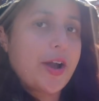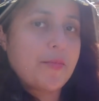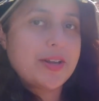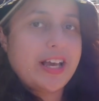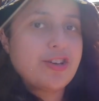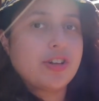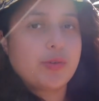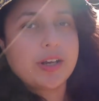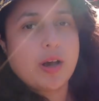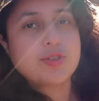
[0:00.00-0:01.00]
recommendation
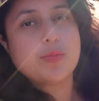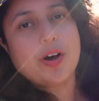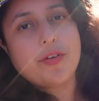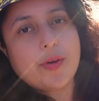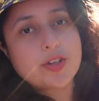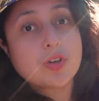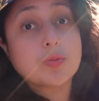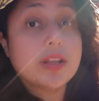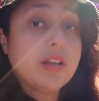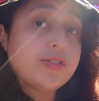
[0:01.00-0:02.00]
when it comes to buffet restaurants,
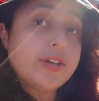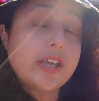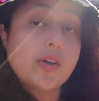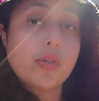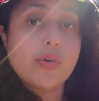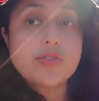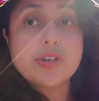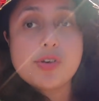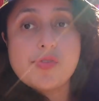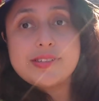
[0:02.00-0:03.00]
but I'd love to hear your thoughts
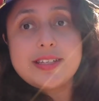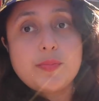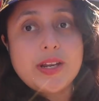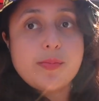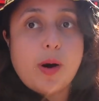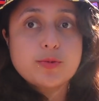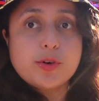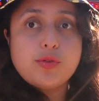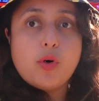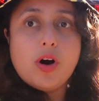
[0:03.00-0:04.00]
if you visited Billy Bob's
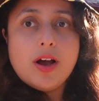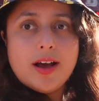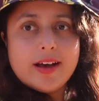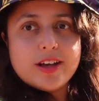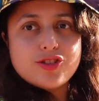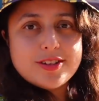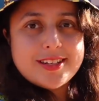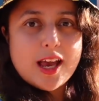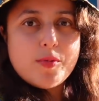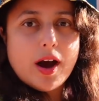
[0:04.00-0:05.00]
before. It's just
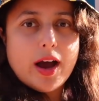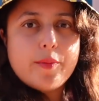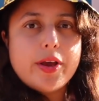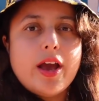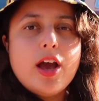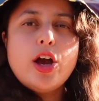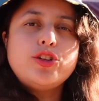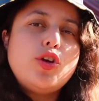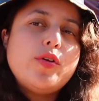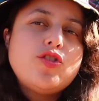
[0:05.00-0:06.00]
here behind me.
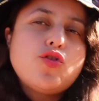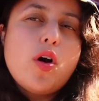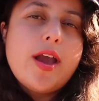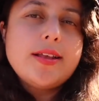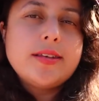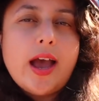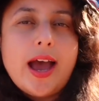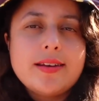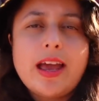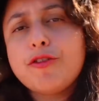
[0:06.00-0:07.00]
Do you enjoy it?
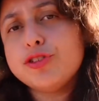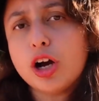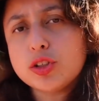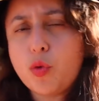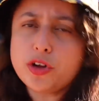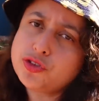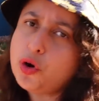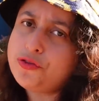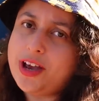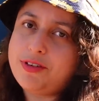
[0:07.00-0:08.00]
And if not, what's
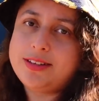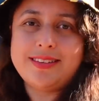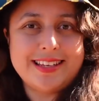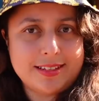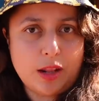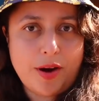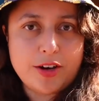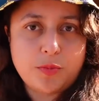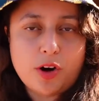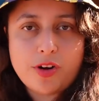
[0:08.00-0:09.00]
your favourite Disneyland
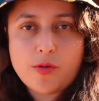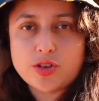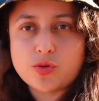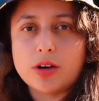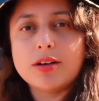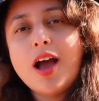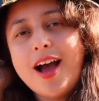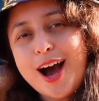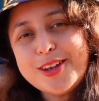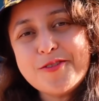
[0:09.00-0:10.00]
Paris buffet restaurant?
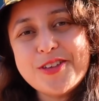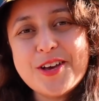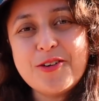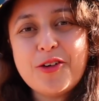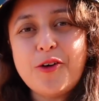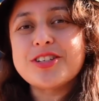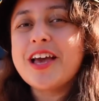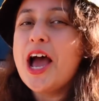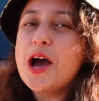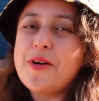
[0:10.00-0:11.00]
I'd love to hear your thoughts.
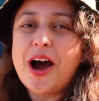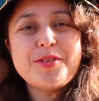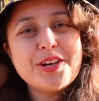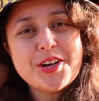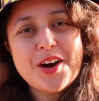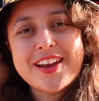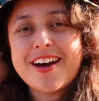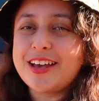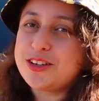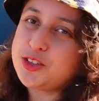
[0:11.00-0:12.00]
But I'm going to go now.
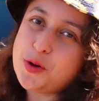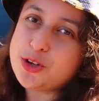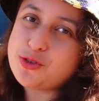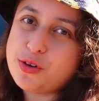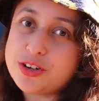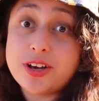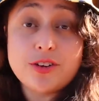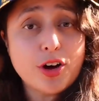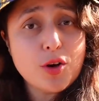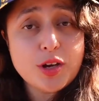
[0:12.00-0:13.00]
Thank you so much for watching.
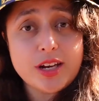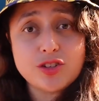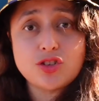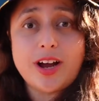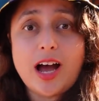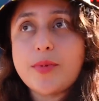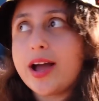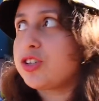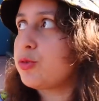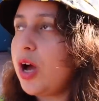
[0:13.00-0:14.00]
Follow me on Instagram
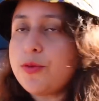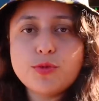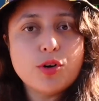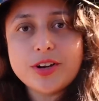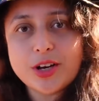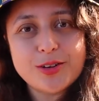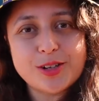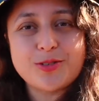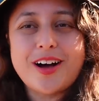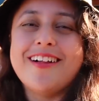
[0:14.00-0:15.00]
and subscribe for more videos
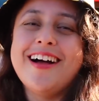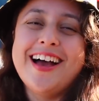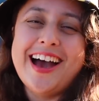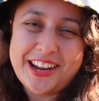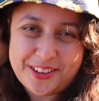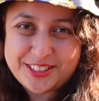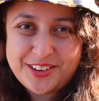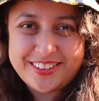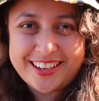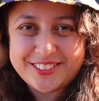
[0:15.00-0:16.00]
as well. And I'll see you in
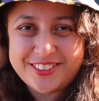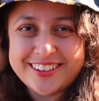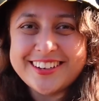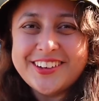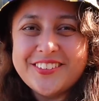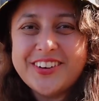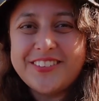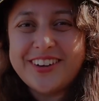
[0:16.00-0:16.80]
the next one. Bye